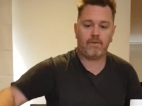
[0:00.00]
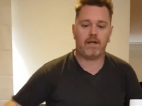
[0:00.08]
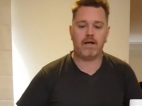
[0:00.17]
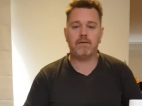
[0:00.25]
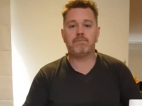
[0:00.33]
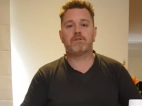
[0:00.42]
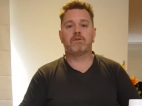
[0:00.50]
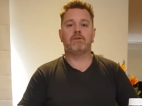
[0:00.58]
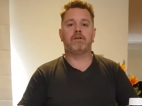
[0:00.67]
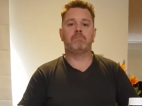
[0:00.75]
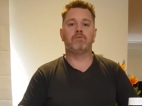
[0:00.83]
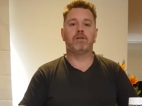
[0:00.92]

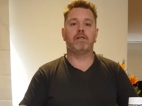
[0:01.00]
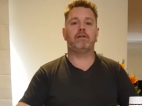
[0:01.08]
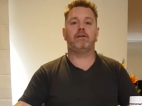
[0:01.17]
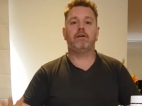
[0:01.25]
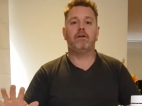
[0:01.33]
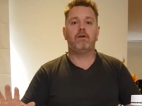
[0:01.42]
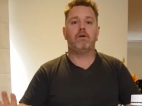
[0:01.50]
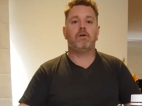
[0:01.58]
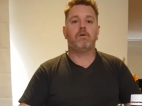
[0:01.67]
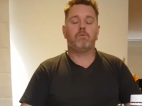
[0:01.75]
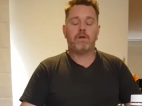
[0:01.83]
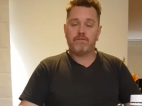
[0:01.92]
Absolutely brilliant.
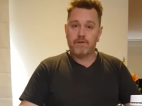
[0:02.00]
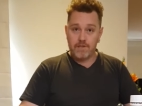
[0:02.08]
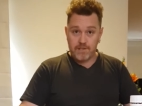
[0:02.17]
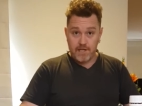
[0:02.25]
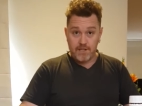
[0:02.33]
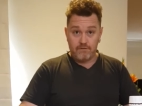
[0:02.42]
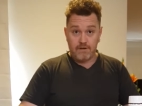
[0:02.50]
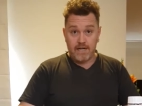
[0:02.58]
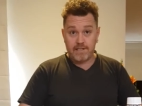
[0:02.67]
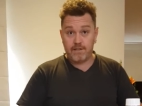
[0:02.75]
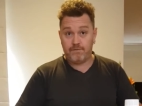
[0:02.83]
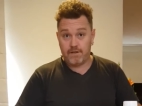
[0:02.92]
When you first get your
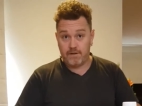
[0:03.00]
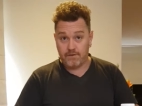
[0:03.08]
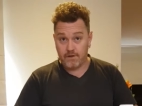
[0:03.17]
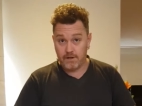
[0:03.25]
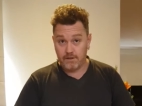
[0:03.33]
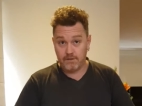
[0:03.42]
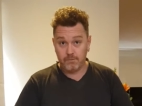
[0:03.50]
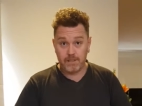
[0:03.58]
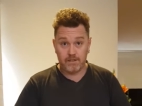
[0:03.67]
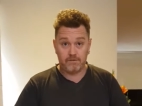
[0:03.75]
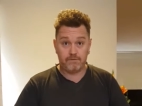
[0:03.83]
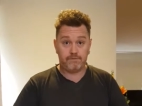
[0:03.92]
rats, if they've got a little
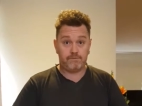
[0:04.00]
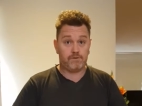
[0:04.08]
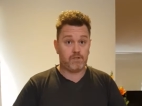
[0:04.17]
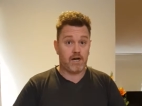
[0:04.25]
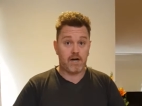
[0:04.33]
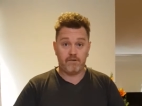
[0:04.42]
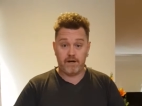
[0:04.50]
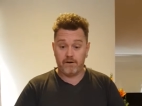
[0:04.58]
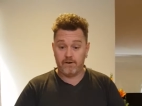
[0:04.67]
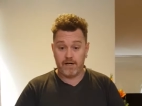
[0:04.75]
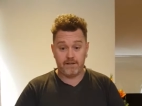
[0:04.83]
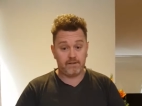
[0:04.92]
bit of diarrhea
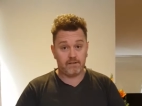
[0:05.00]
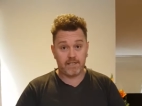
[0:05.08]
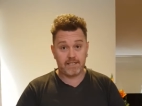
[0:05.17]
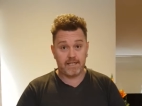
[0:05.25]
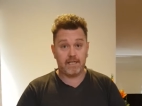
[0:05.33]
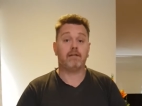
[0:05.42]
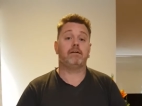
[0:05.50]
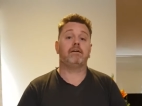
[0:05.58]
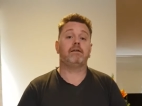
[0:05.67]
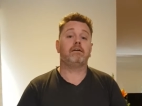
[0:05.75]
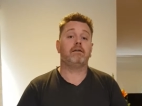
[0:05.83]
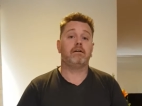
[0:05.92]
or anything like that,
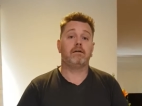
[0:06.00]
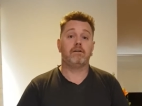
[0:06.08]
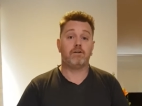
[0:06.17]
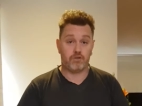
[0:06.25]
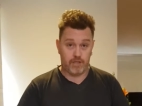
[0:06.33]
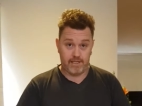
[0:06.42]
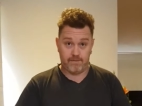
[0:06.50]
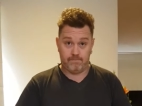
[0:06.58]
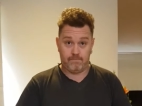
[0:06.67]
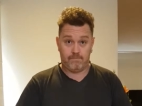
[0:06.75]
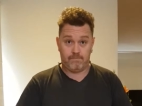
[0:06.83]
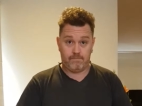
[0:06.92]
treat them.
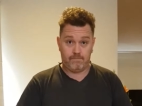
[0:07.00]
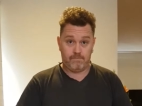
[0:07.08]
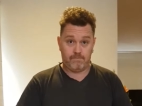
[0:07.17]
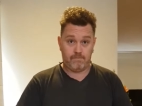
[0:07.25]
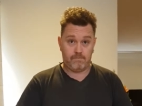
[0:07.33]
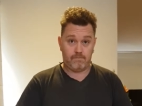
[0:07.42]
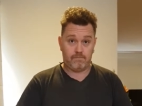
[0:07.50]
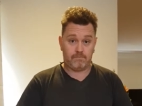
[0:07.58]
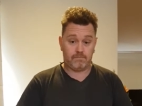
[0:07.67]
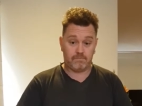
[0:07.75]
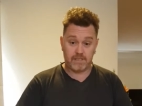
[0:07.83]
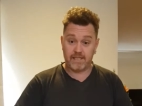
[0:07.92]

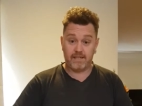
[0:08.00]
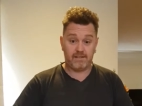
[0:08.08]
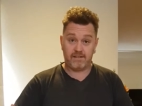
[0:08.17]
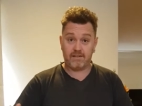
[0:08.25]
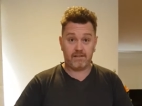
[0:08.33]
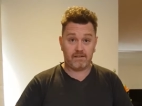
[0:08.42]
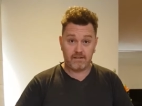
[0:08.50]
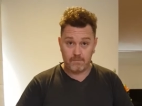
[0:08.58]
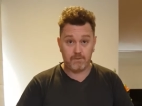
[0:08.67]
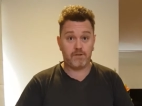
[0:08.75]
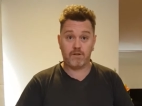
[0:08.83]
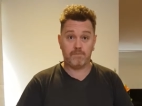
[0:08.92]
Okay, a
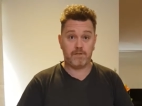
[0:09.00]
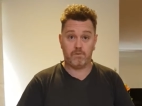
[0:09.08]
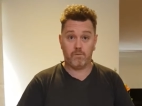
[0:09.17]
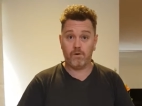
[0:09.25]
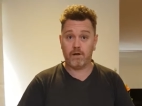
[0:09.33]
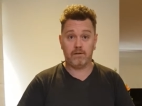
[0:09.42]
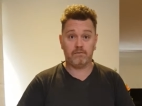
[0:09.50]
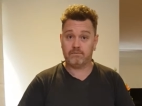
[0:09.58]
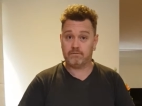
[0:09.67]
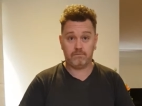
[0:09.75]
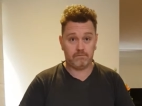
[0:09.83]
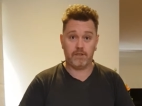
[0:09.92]
couple of drops in water,
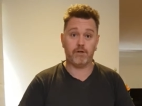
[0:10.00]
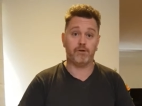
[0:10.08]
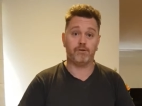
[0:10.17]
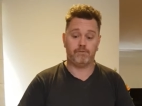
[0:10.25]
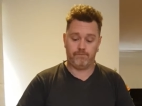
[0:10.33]
you're good.